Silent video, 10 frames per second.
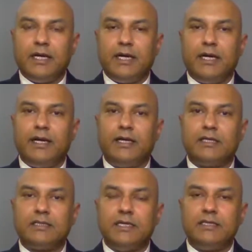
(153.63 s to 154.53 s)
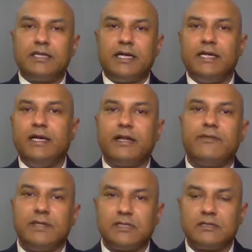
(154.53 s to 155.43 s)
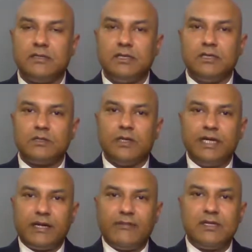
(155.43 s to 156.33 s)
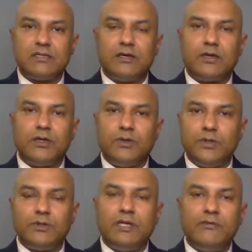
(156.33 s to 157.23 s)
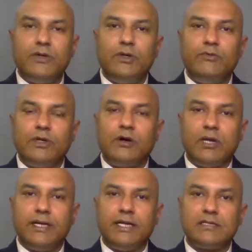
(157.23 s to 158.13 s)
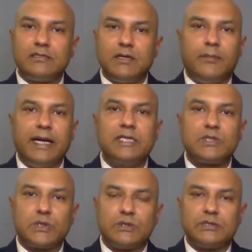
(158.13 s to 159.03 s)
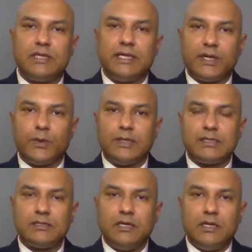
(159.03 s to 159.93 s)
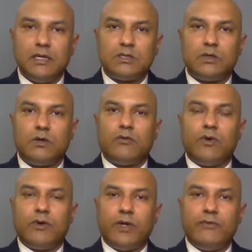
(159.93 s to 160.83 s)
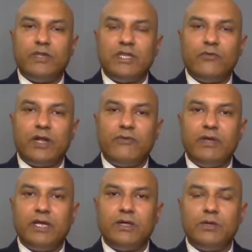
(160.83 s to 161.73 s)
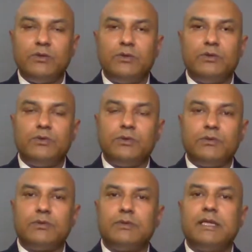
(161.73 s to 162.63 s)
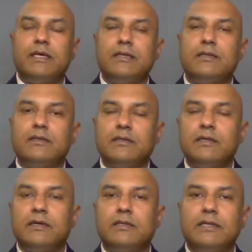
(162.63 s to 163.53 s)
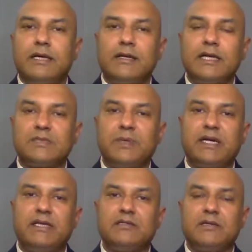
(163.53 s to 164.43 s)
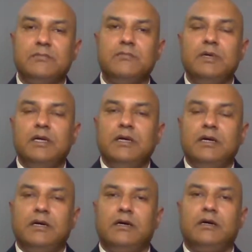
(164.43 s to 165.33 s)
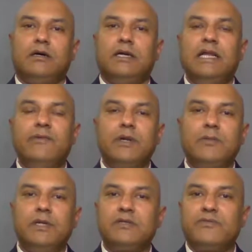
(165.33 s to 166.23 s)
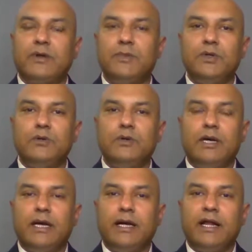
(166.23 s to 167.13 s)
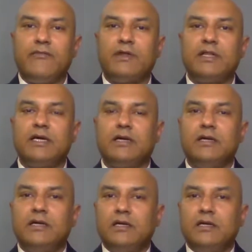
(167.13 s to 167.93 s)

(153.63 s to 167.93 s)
and so in certain intervals. So intervals are usually we call it as the milestones, the intervals. So within 1 week, they they are expecting some deliverables from you, and after that,